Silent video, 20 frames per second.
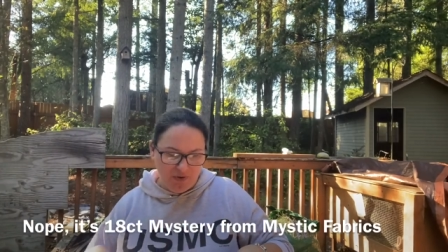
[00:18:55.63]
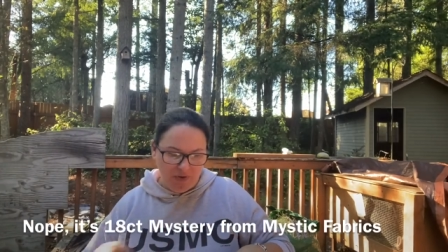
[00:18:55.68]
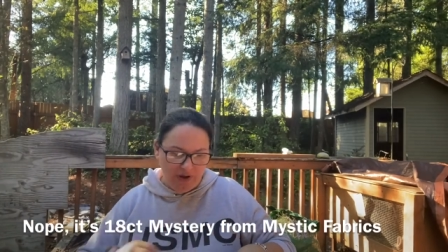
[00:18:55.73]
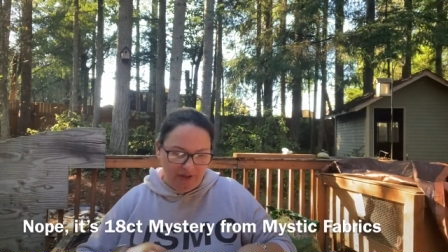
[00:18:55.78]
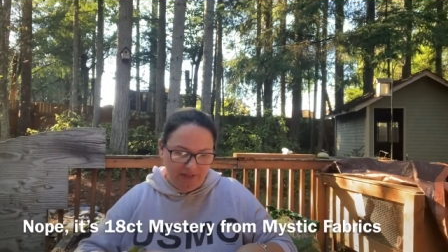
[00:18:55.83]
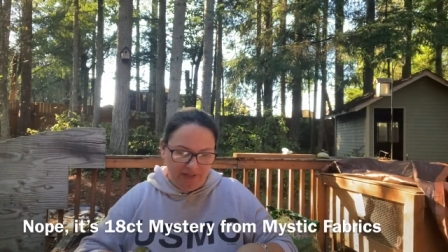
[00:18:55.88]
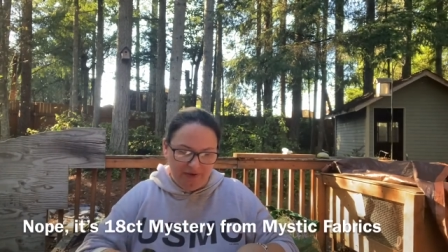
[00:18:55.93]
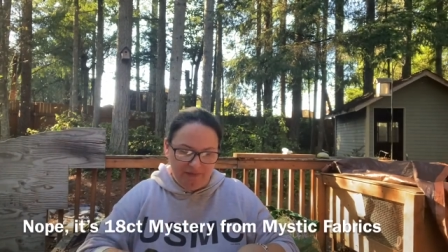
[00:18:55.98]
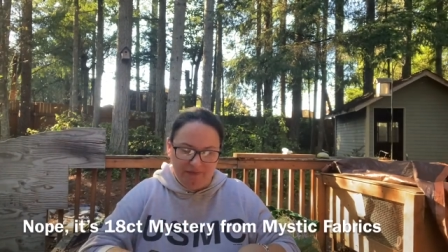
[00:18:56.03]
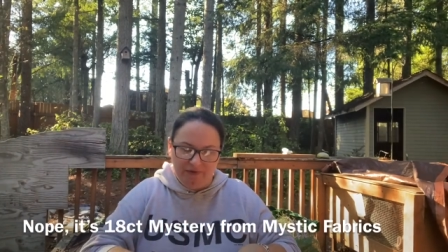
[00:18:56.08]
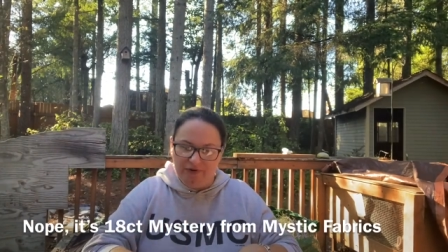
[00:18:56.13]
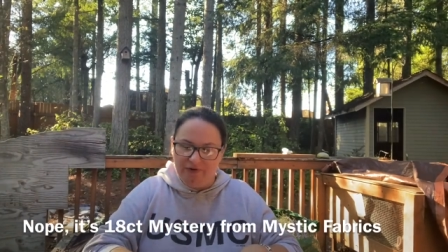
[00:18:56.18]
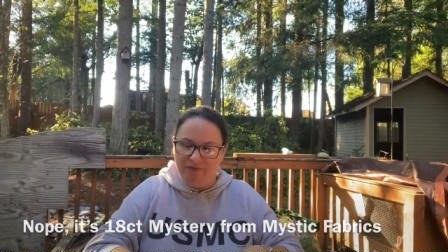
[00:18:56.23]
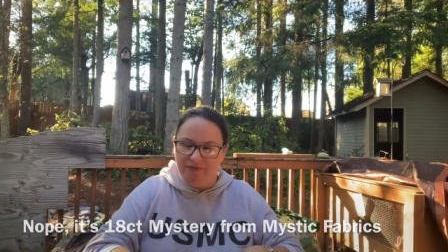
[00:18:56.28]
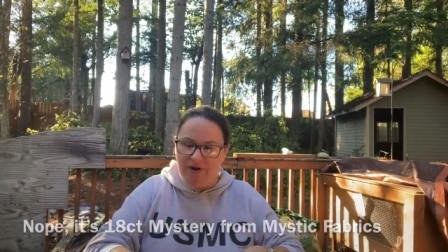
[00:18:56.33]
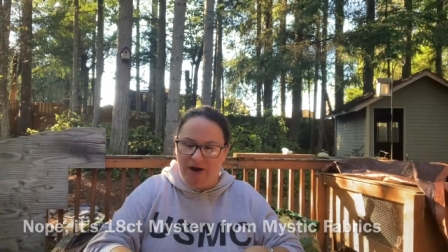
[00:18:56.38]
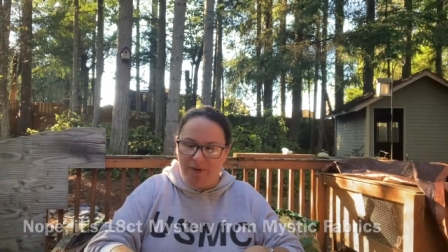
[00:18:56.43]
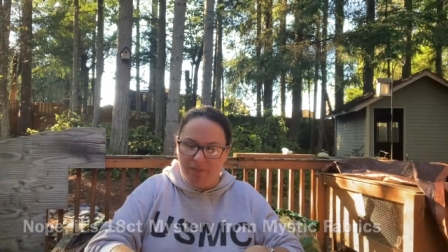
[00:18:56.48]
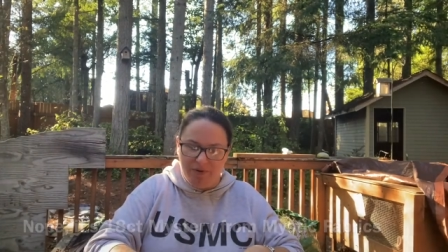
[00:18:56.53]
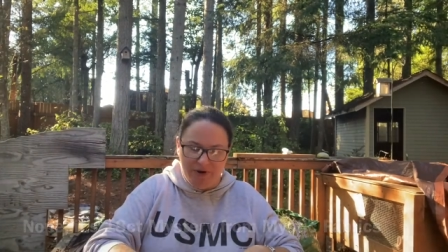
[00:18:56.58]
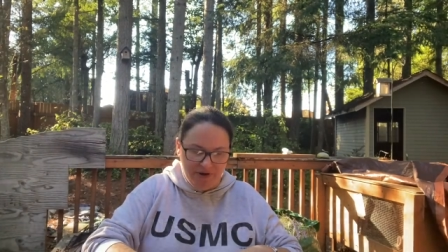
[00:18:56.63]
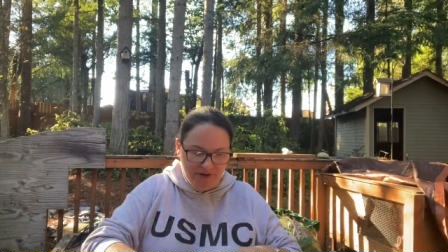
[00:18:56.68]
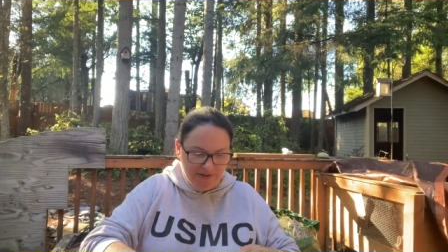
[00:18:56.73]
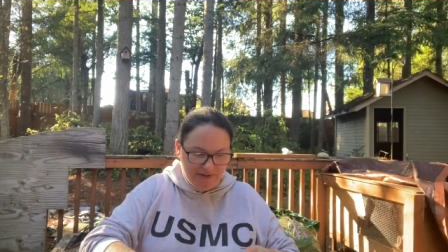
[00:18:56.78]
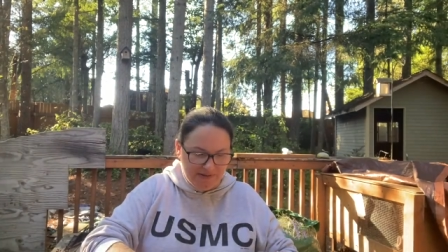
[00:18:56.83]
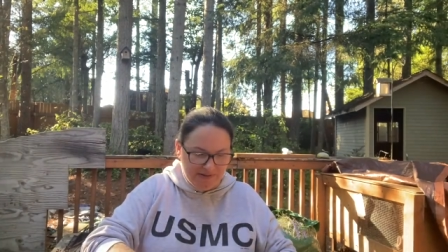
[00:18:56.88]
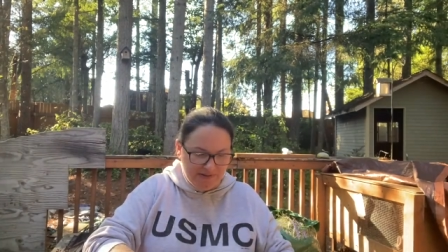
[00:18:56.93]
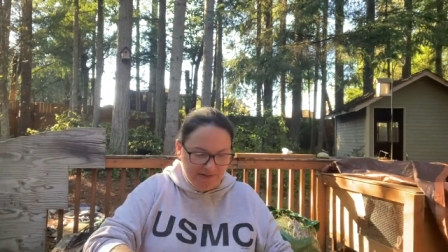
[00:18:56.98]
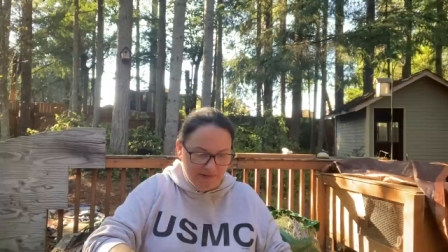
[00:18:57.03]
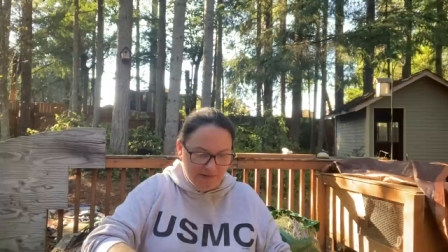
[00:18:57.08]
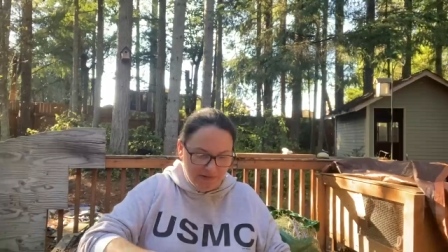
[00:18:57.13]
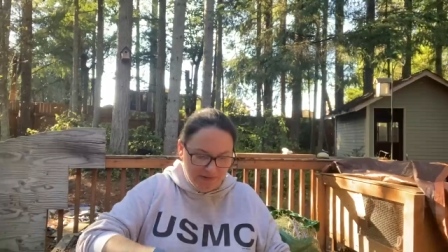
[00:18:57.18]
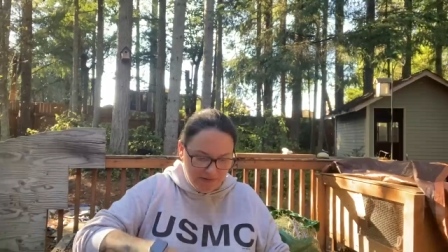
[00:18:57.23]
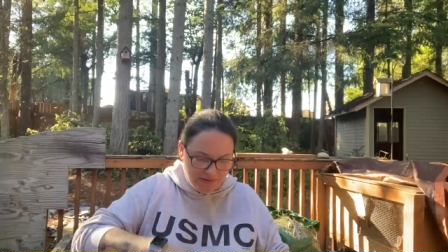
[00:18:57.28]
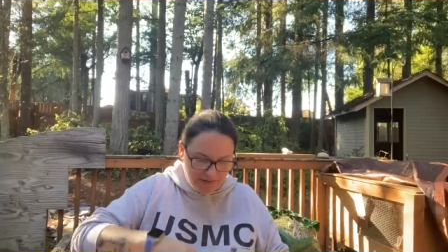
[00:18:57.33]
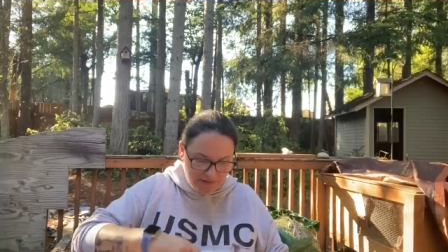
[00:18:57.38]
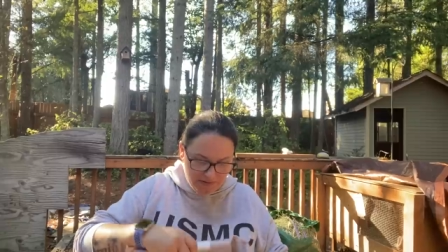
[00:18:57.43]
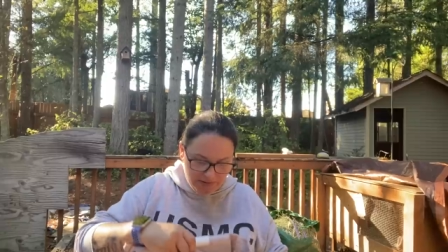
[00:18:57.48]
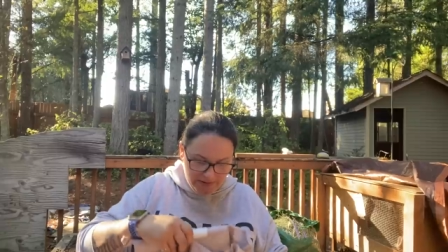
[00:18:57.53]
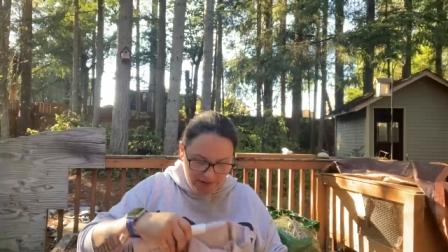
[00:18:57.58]
I love her fabrics
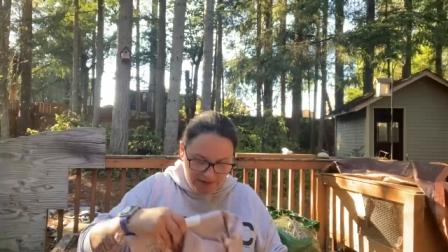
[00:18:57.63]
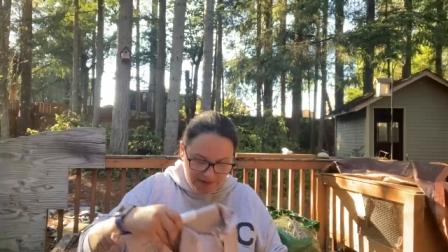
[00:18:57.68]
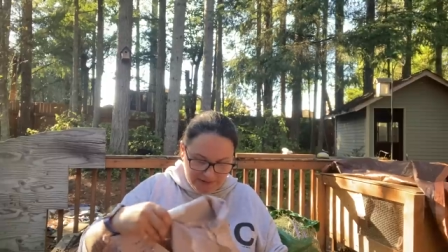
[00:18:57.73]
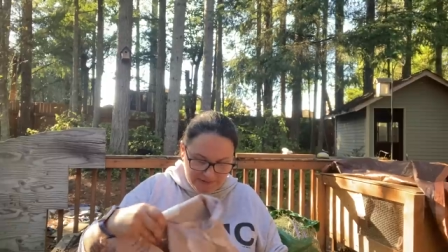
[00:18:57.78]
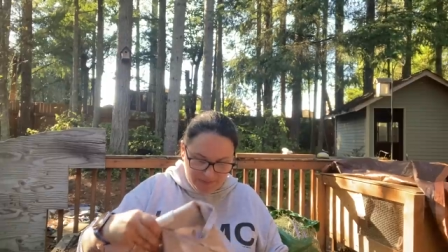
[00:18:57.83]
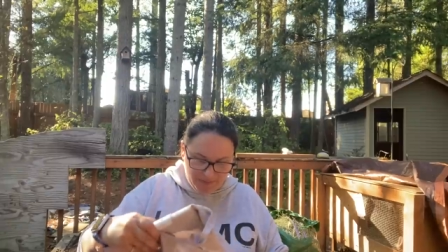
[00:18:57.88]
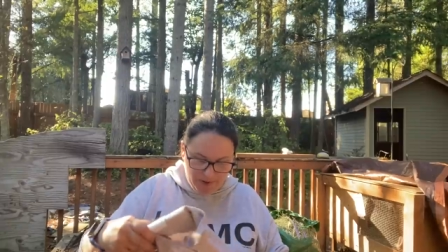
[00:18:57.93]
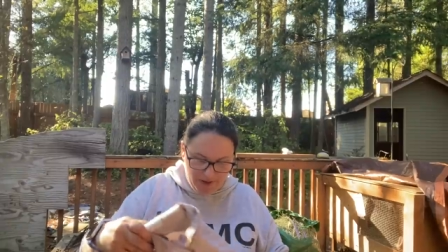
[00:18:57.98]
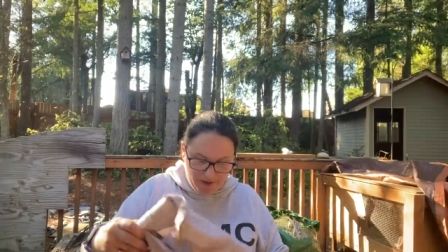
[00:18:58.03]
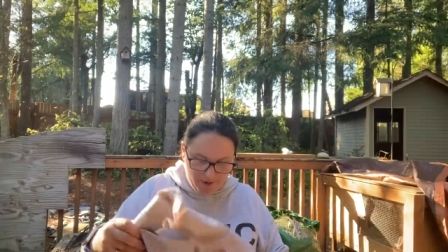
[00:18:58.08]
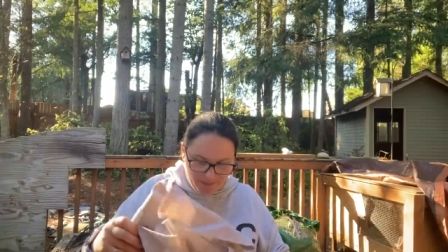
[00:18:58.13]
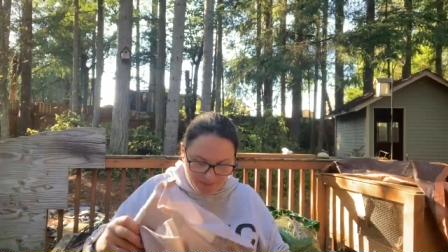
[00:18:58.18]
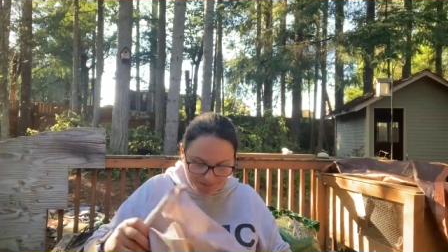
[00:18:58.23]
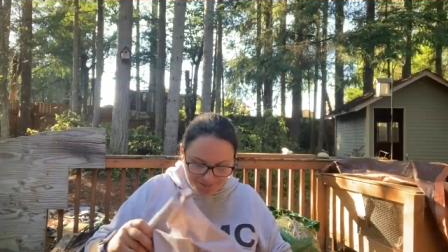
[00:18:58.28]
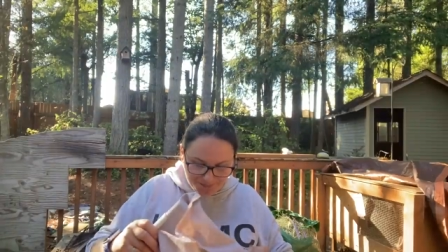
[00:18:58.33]
as well.